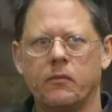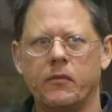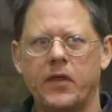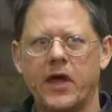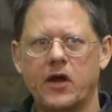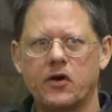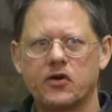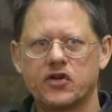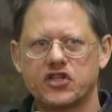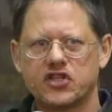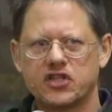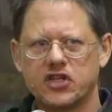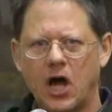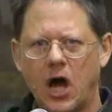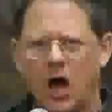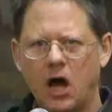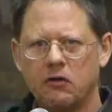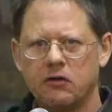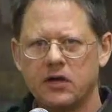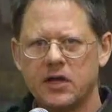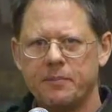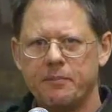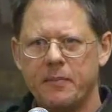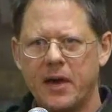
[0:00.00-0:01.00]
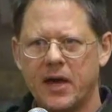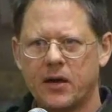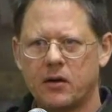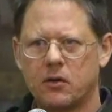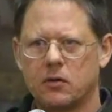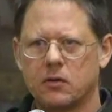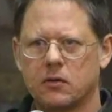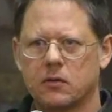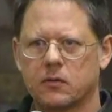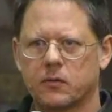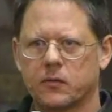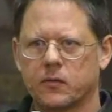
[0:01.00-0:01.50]
They are solid metal,
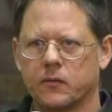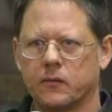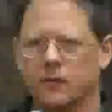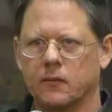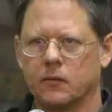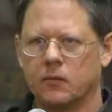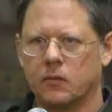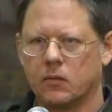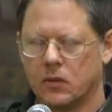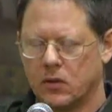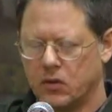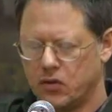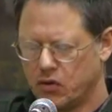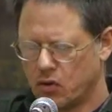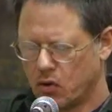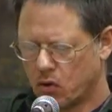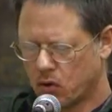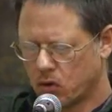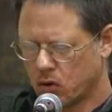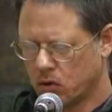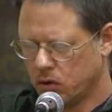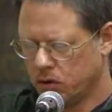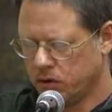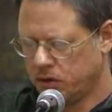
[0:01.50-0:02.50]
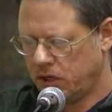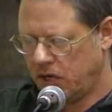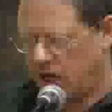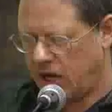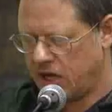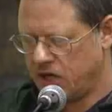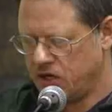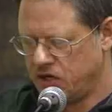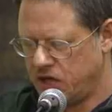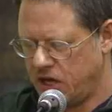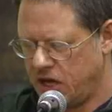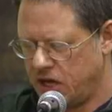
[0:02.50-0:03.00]
knurled
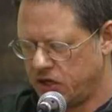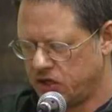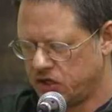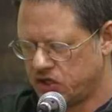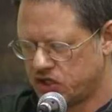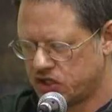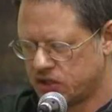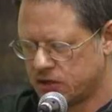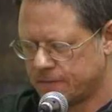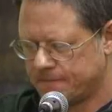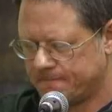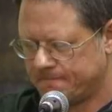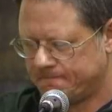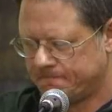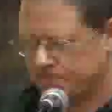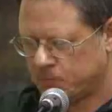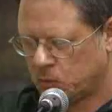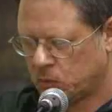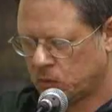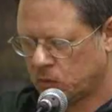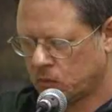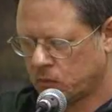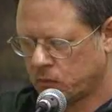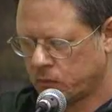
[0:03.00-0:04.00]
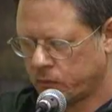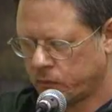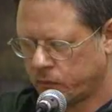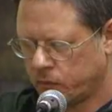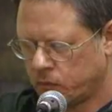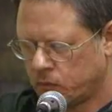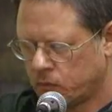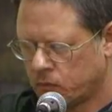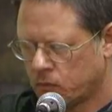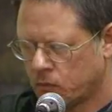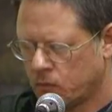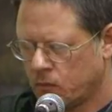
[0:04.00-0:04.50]
and dense.
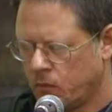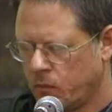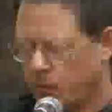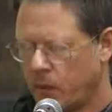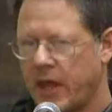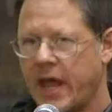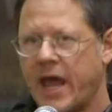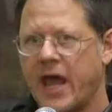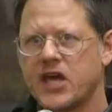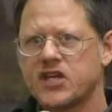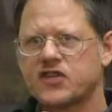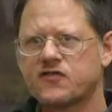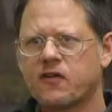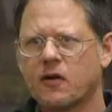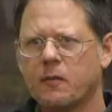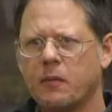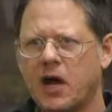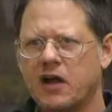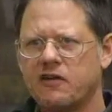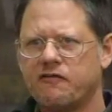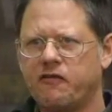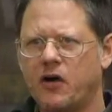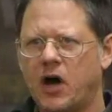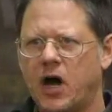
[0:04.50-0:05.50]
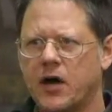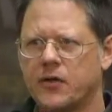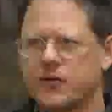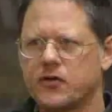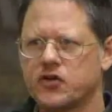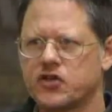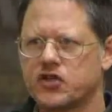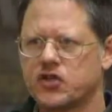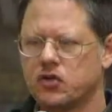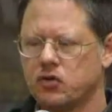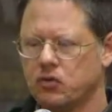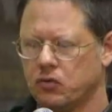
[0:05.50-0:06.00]
As for my
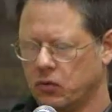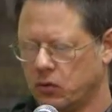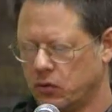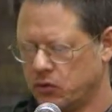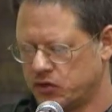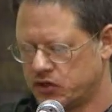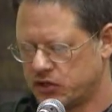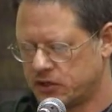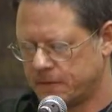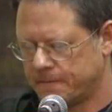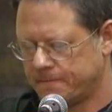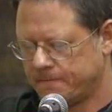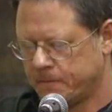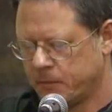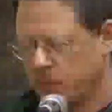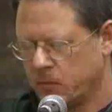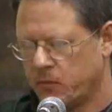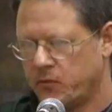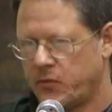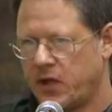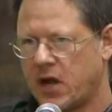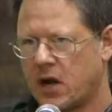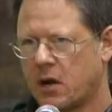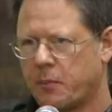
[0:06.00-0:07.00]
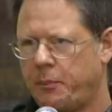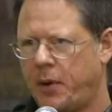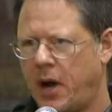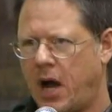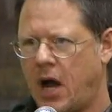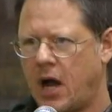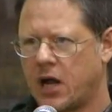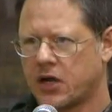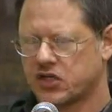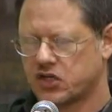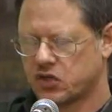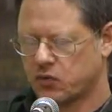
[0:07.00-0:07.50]
father's tools, they are
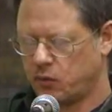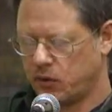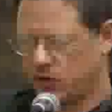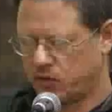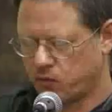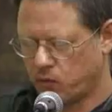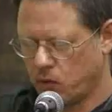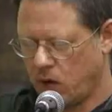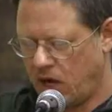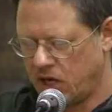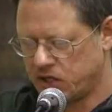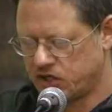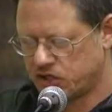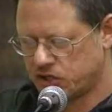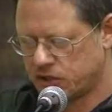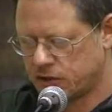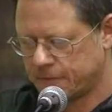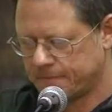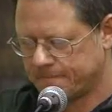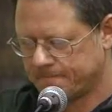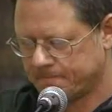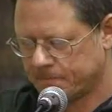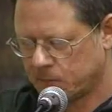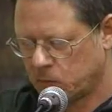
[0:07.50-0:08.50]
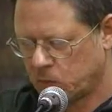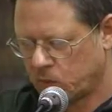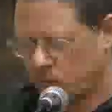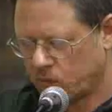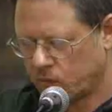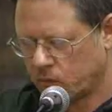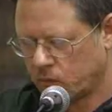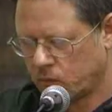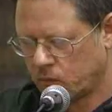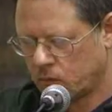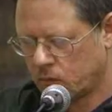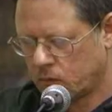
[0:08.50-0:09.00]
poxed with rust.
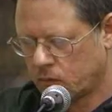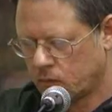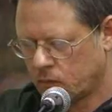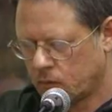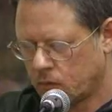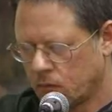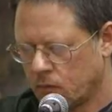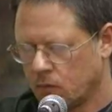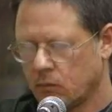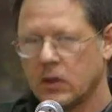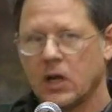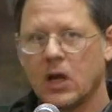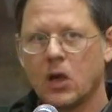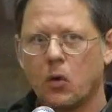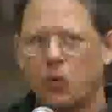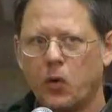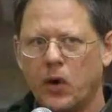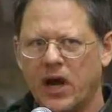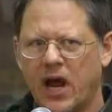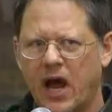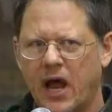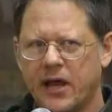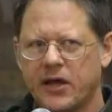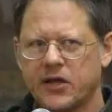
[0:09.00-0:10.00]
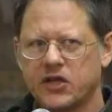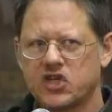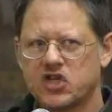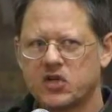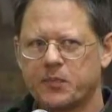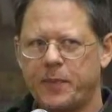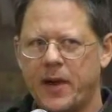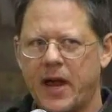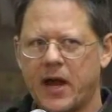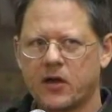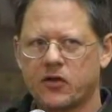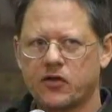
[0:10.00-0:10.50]
When I
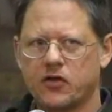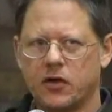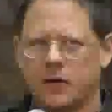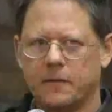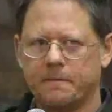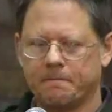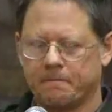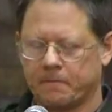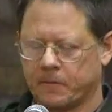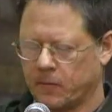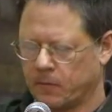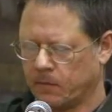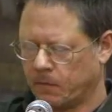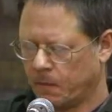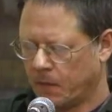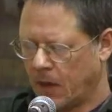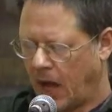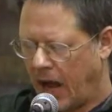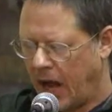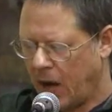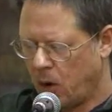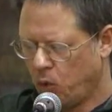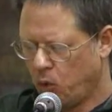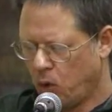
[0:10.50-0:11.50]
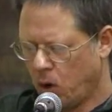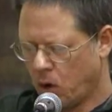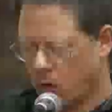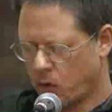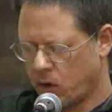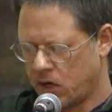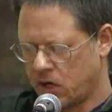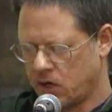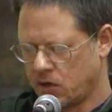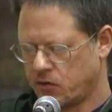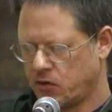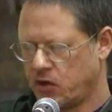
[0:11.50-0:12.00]
inspect them, I
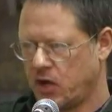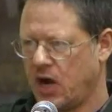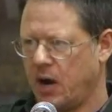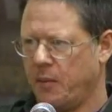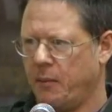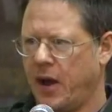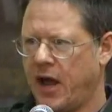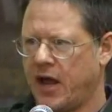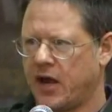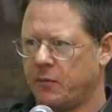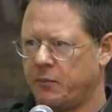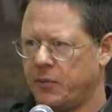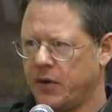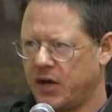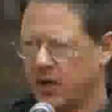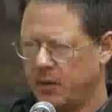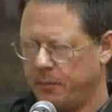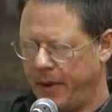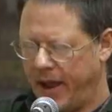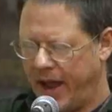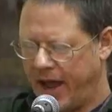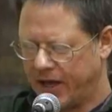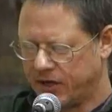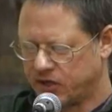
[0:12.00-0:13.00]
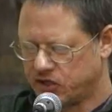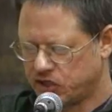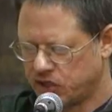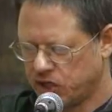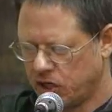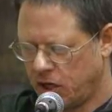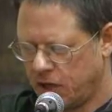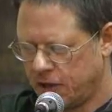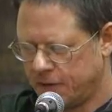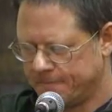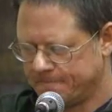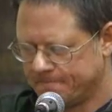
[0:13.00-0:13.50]
worry that I might have been a bad
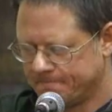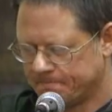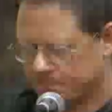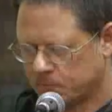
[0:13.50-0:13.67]
son.